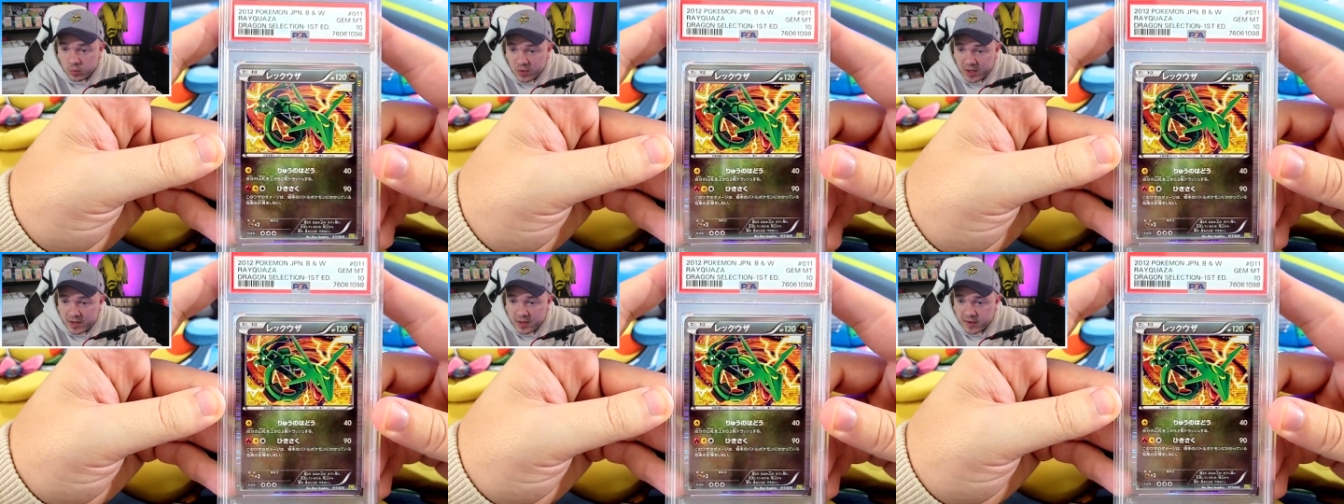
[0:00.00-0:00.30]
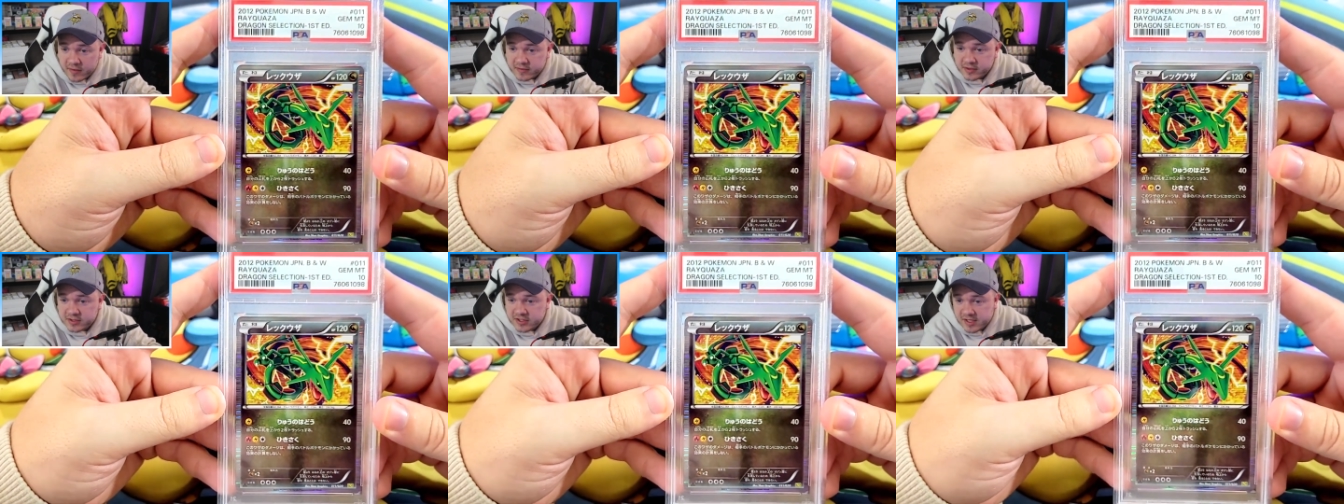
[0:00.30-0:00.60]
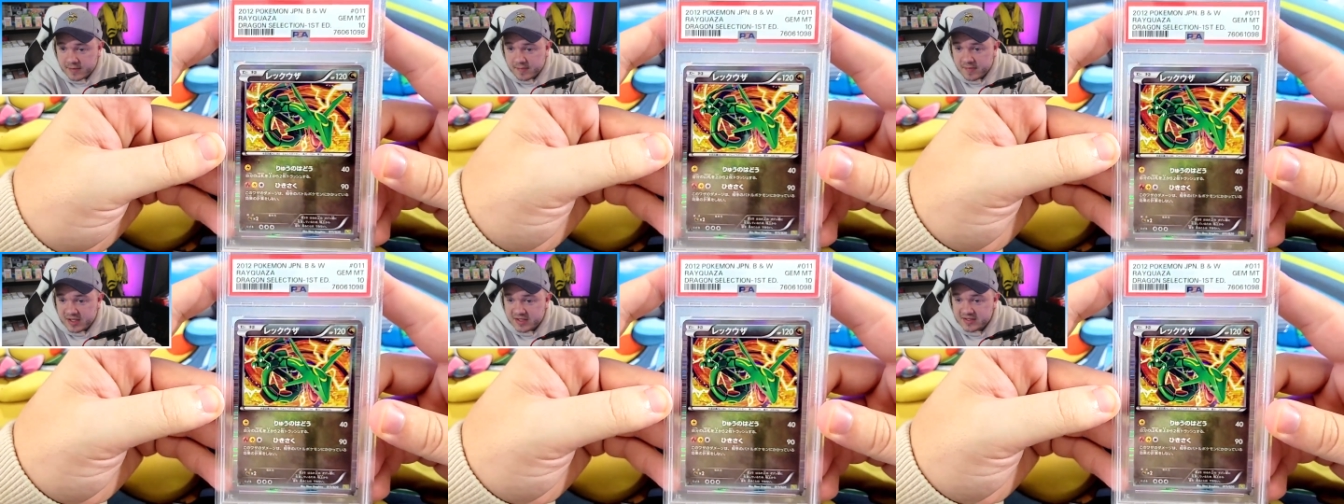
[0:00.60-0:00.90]
one other
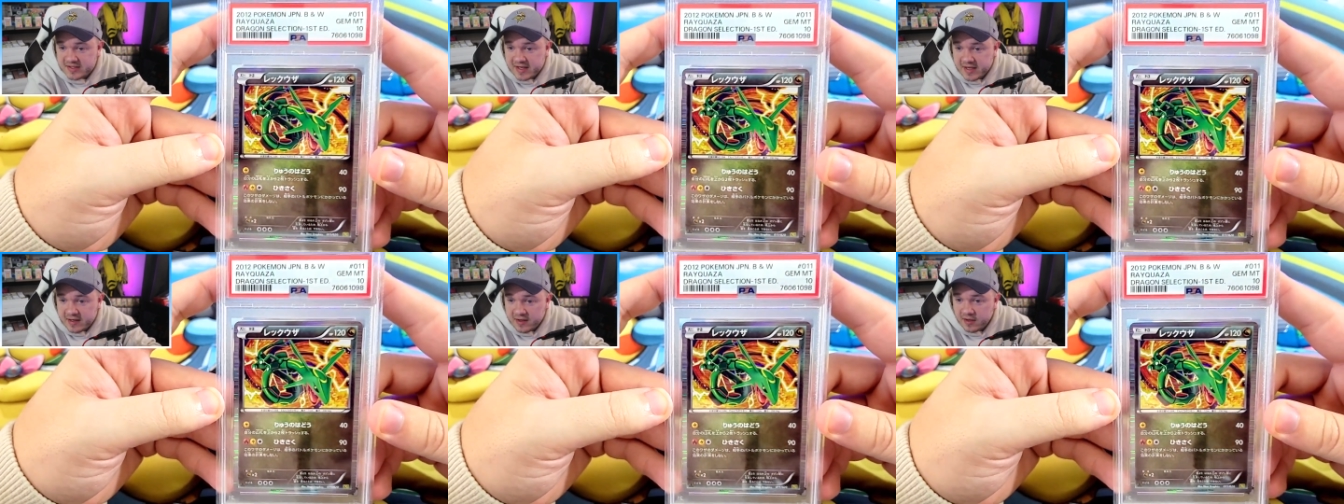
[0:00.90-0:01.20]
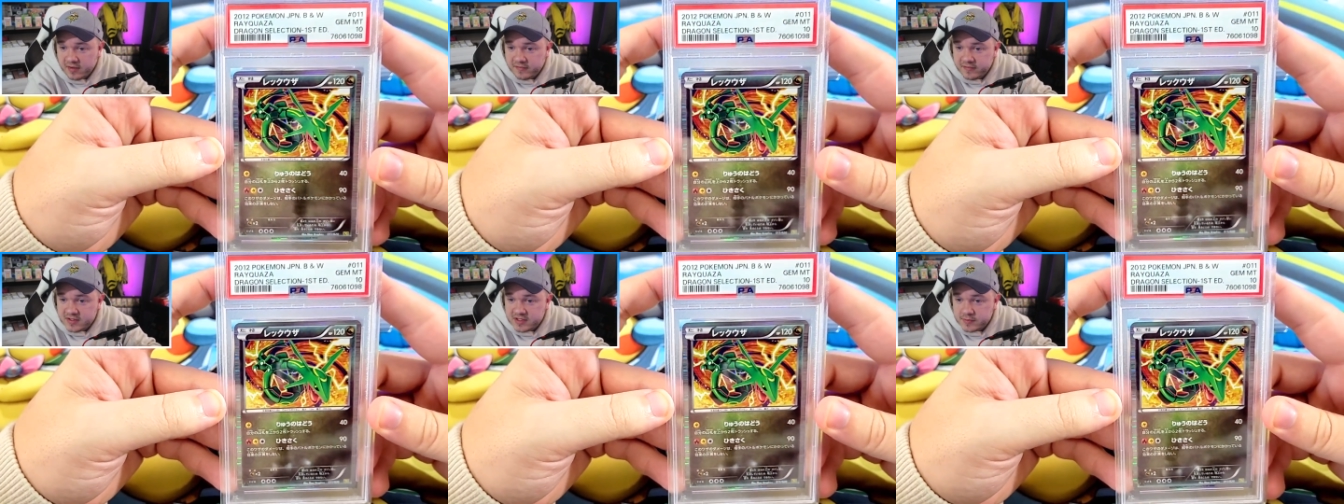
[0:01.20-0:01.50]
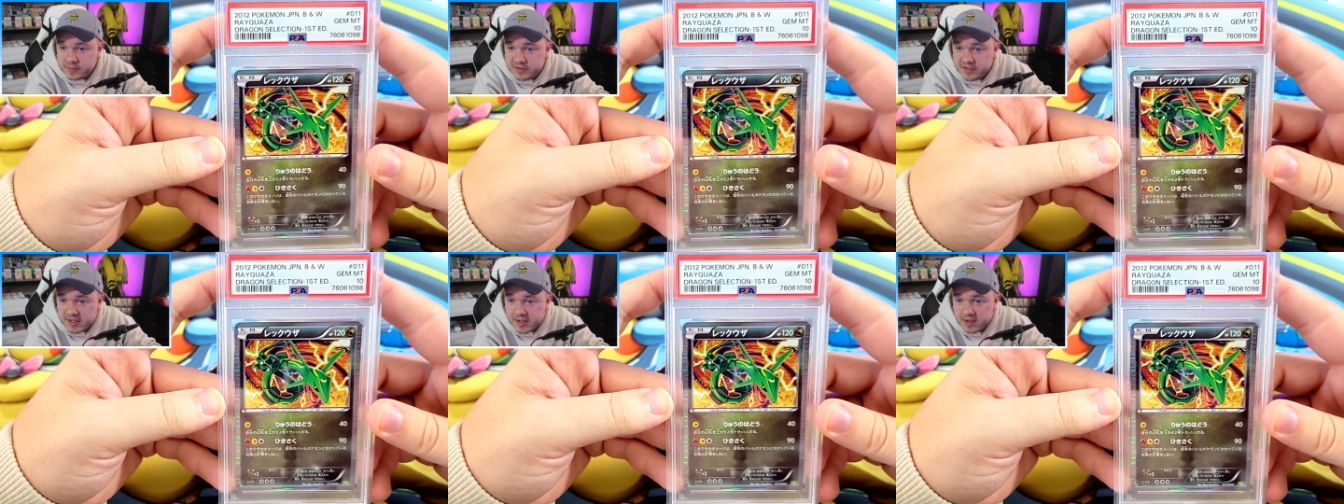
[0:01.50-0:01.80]
Gem Mint 10 of this
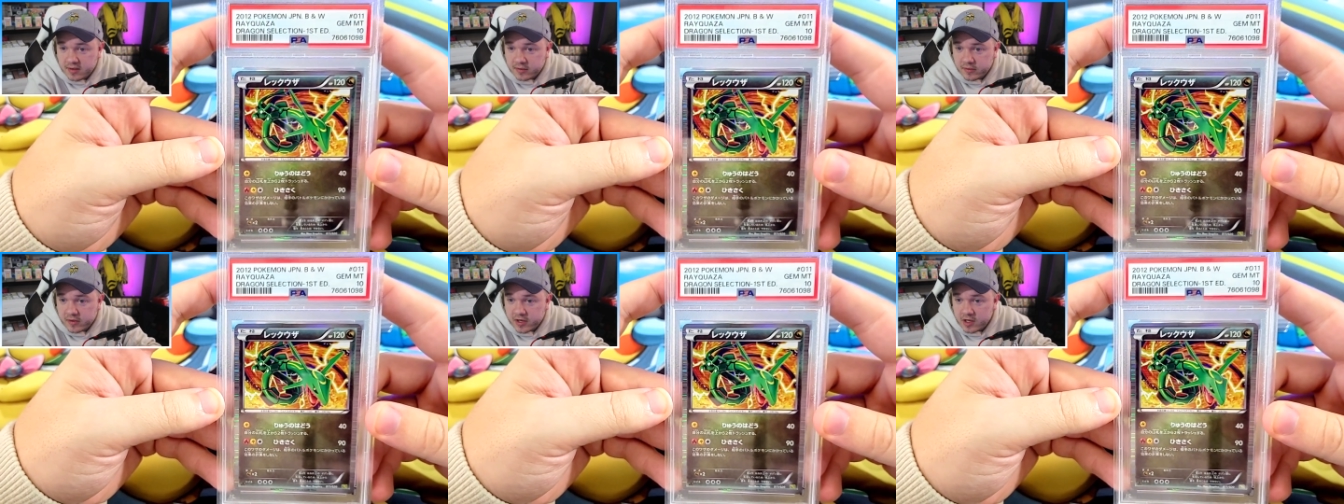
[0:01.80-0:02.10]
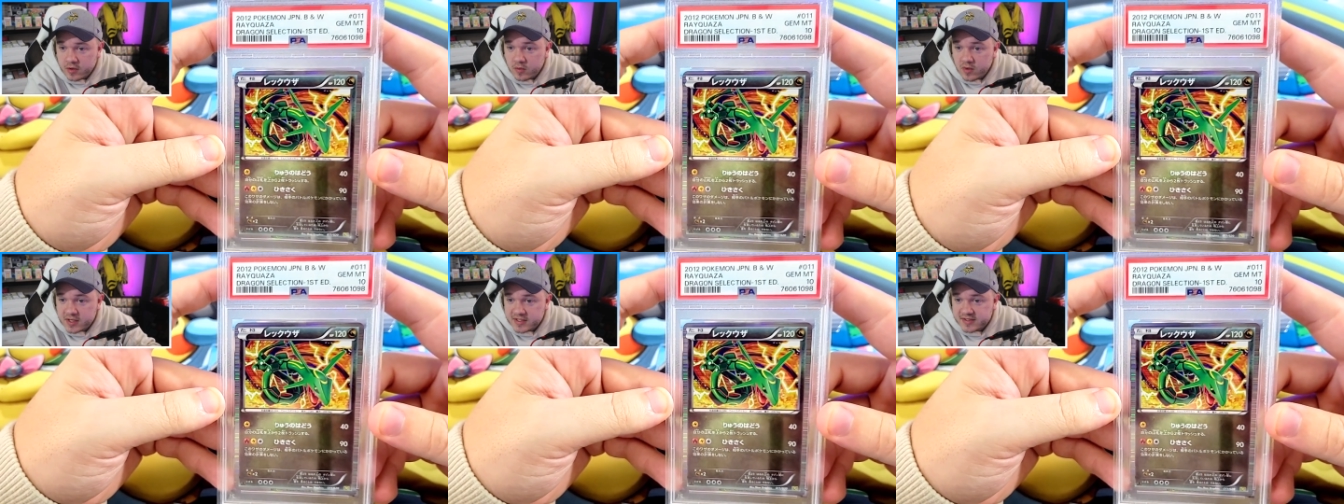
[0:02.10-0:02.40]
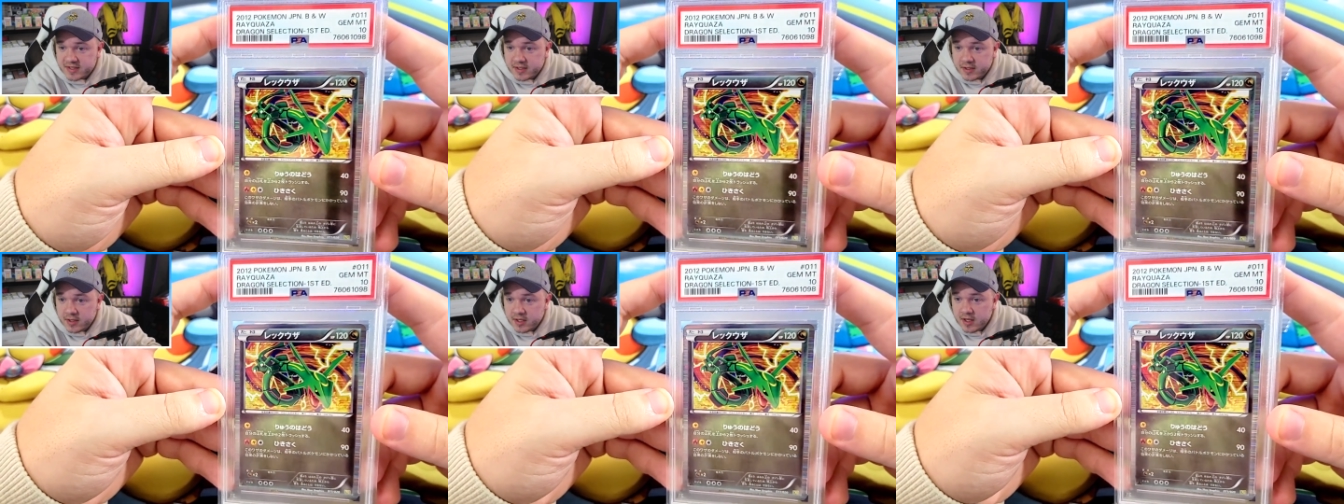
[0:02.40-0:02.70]
particular
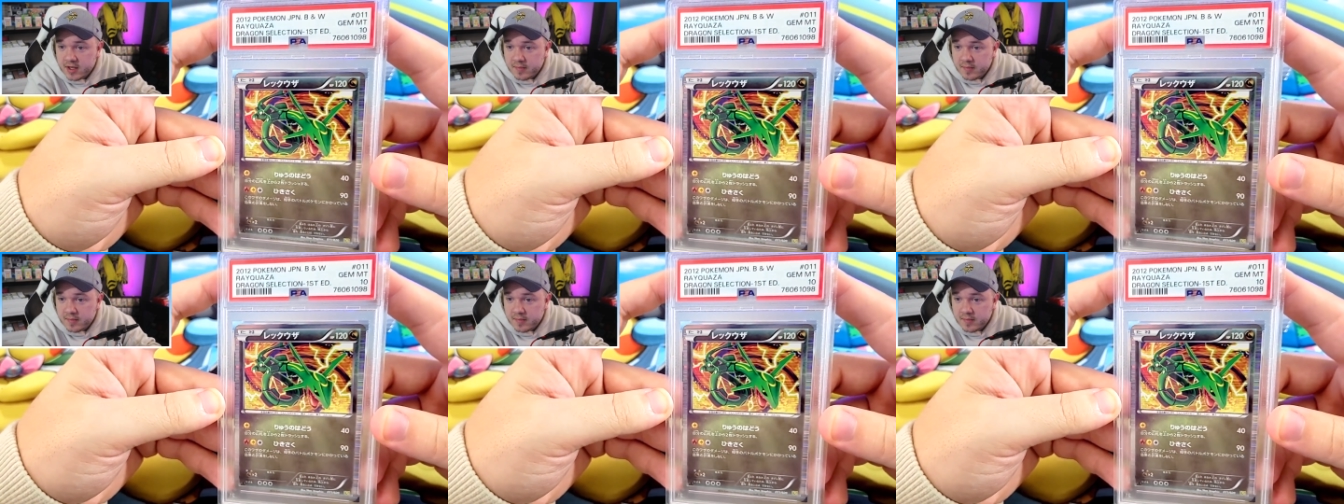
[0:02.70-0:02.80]
Rayquaza,